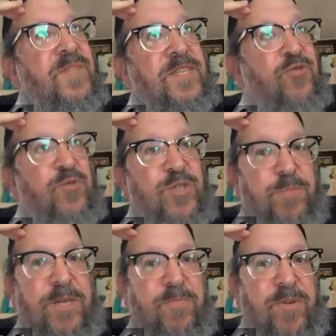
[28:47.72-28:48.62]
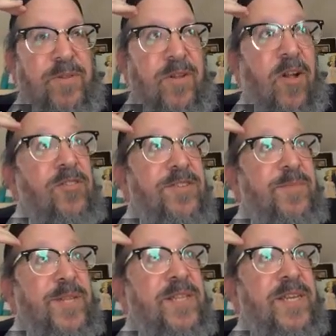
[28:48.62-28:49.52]
the Jewish people.
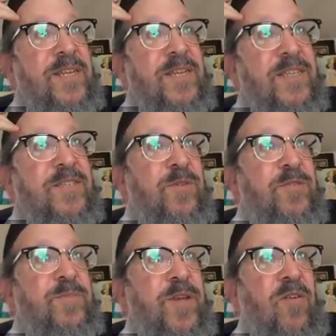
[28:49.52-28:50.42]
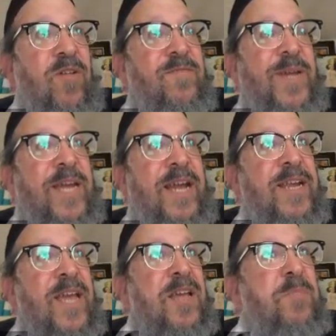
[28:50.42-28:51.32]
Ultimately, it's supposed to be all of
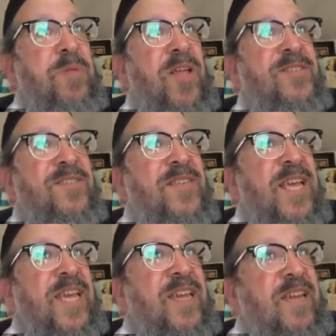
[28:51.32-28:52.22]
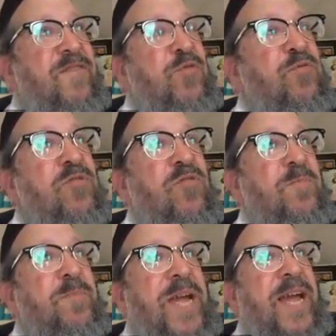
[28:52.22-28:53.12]
mankind. Plus, if you
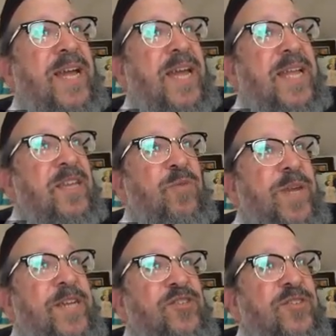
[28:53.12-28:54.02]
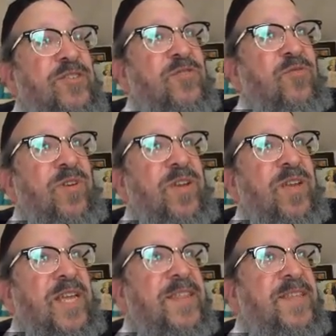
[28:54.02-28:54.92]
look back at the creation story,
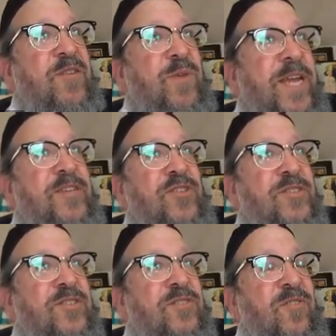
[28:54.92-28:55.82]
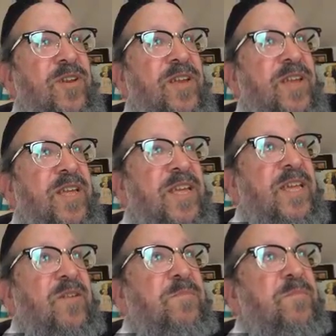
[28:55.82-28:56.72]
in the creation story,
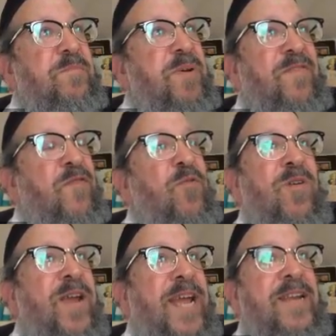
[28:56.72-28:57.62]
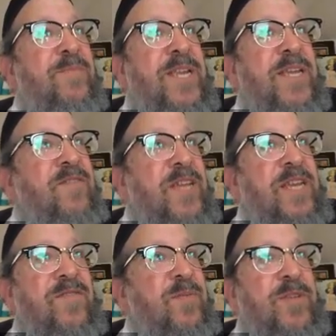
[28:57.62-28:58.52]
before Adam and Eve
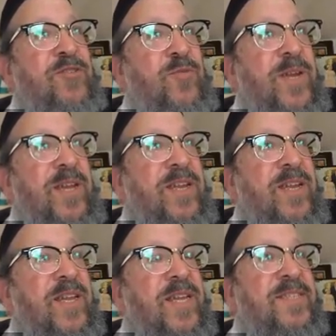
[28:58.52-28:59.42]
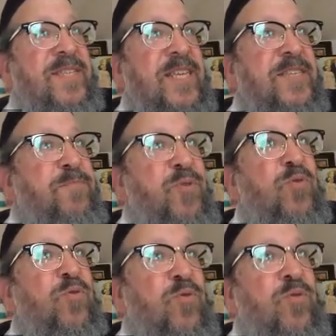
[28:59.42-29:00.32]
eat from the tree, it says
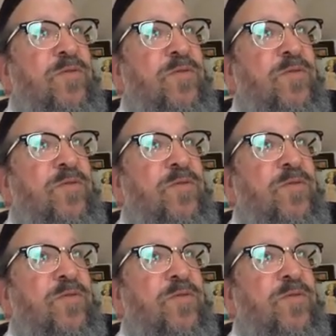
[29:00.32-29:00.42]
pru